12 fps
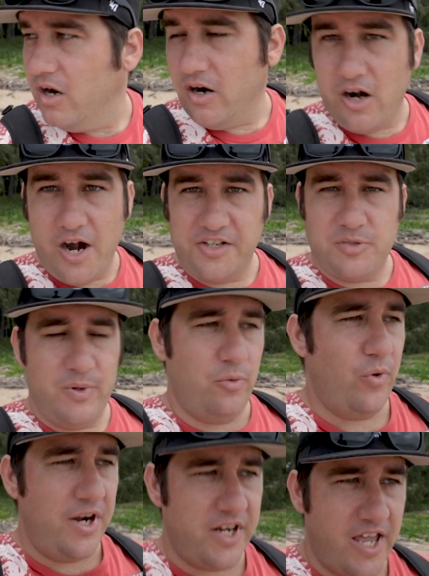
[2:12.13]
All right, it's a
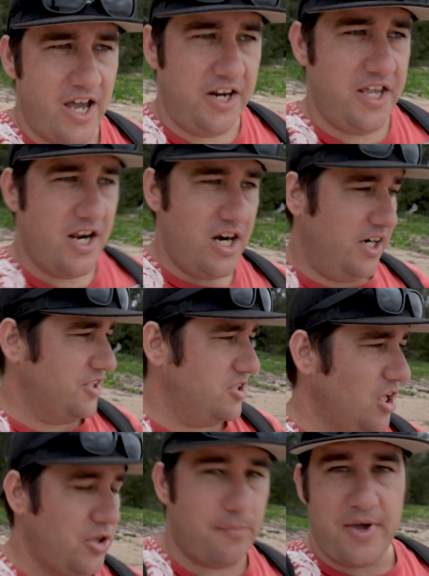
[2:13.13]
bit windy out here and it's
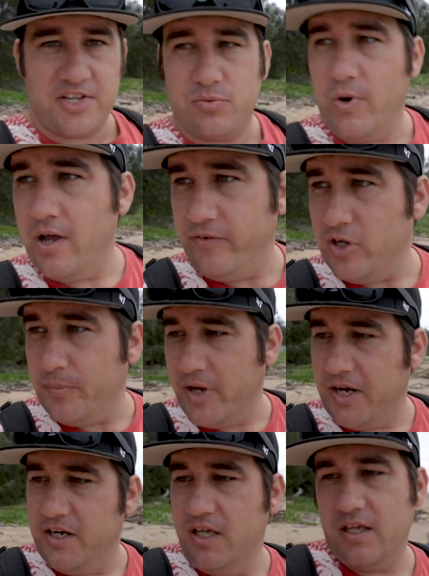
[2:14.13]
not the best weather,
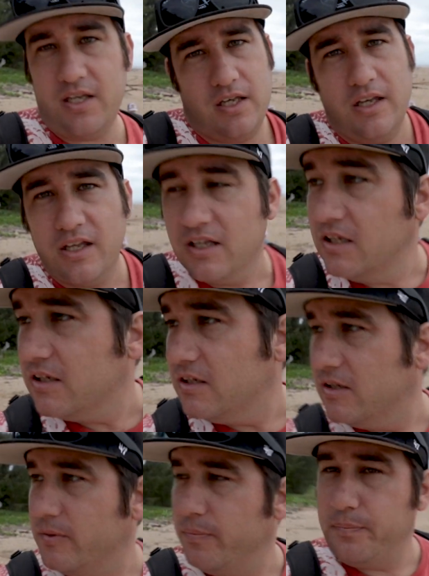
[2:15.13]
but
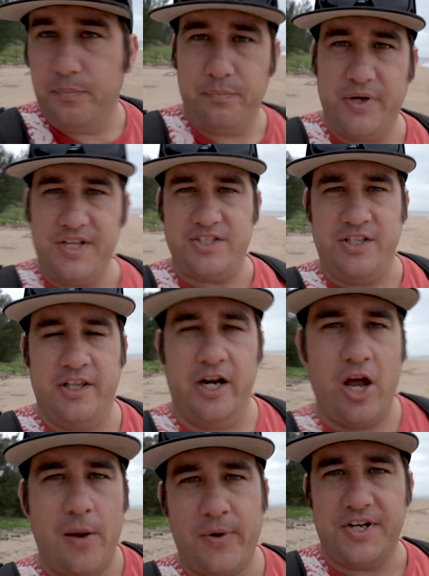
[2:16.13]
Pete's sitting at
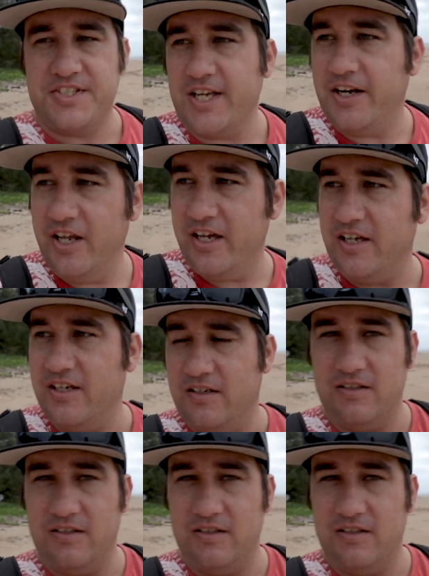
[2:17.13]
home on a Saturday.